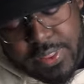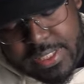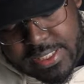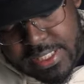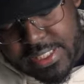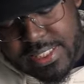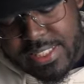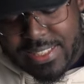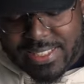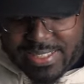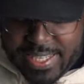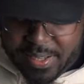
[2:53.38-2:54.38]
this is the
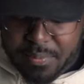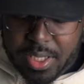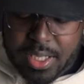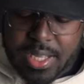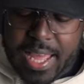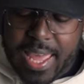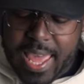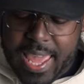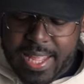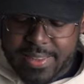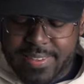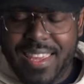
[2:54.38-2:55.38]
Sigma
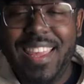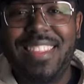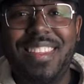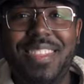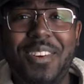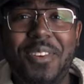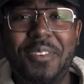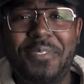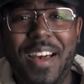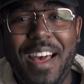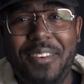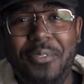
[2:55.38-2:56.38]

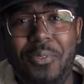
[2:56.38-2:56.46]
18-35